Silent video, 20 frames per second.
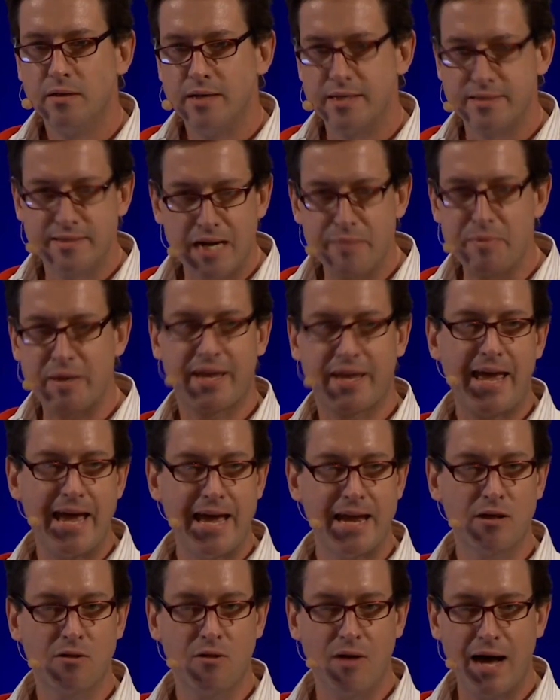Greg
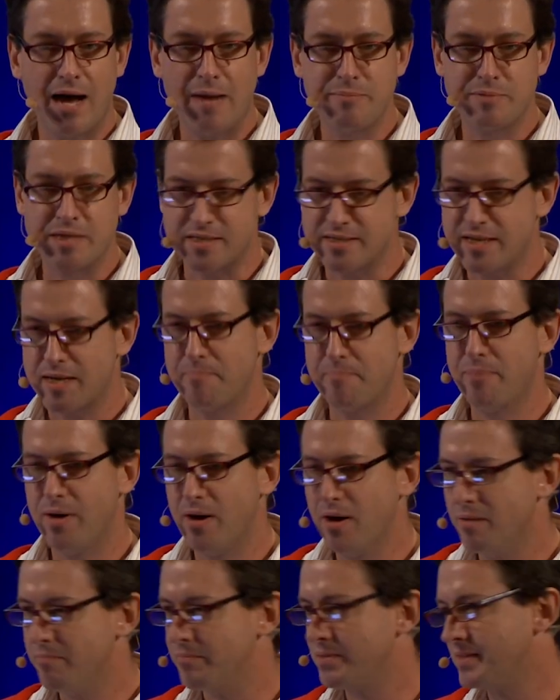Gage and Tim
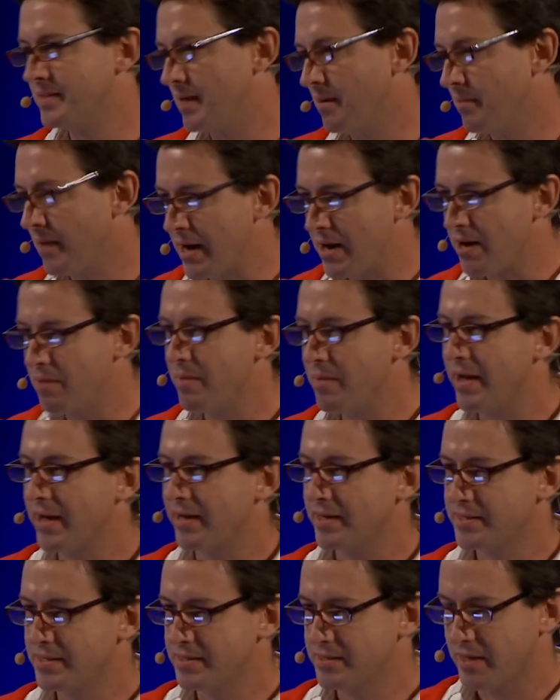Marzullo of an
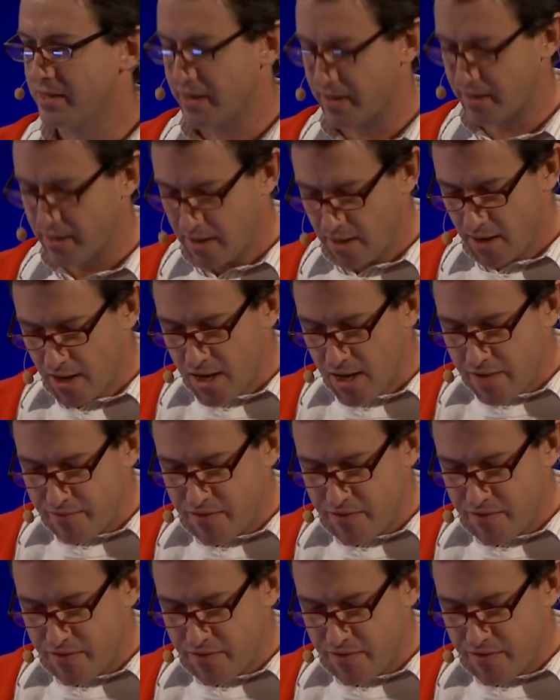educational company